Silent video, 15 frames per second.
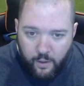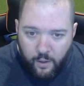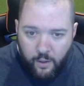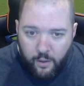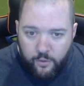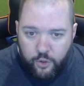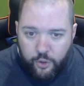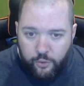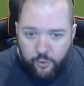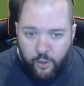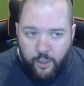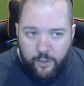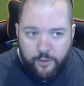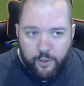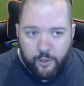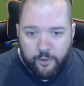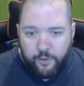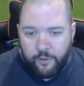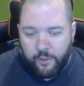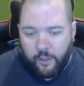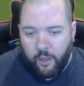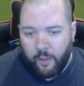to
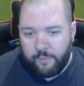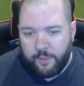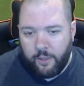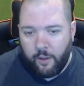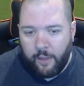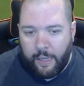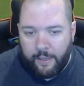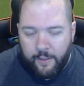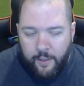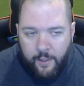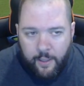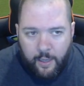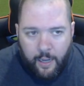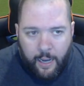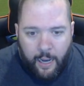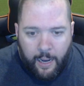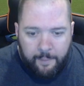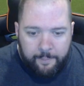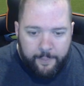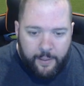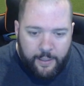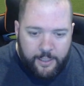the clubs and all that.
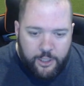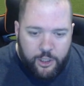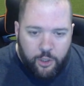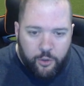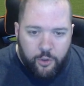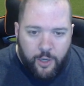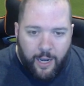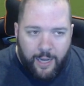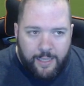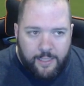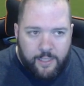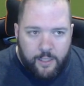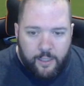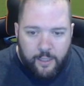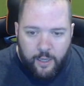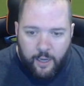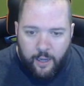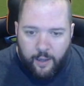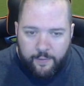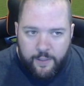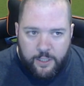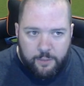Let's show you guys
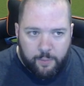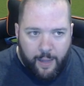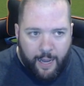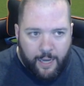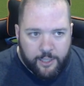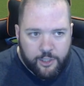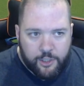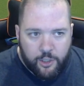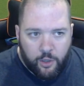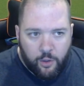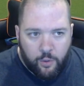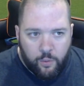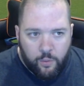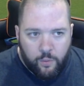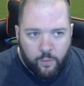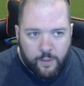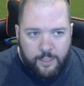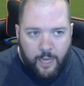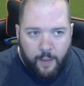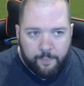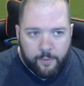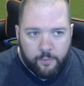the splash. So what's
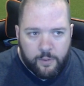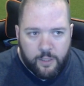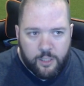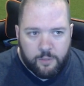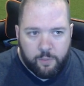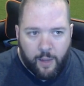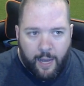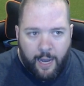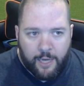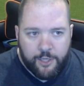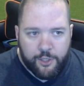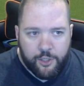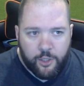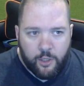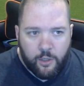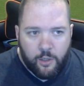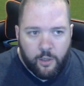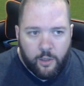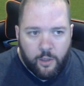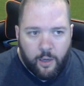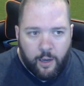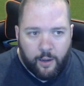happened with the splash?
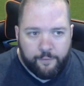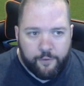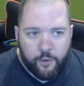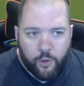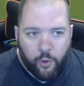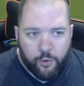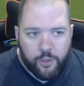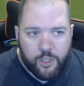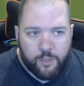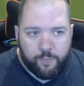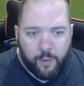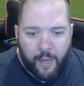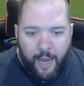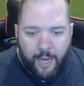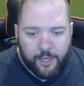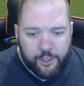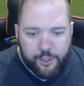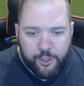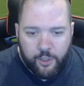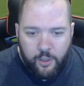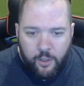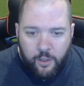If you go to
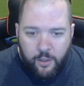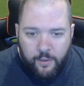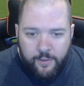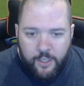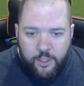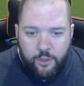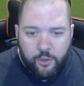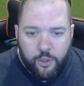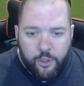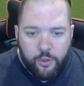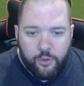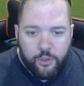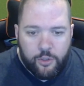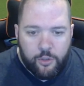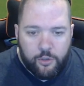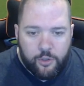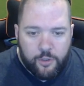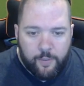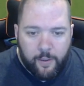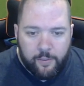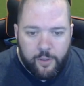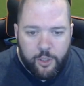splash, this you used to be
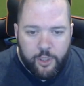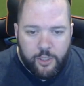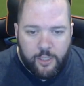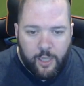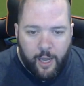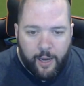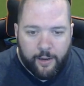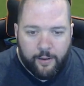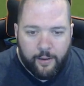able to just like,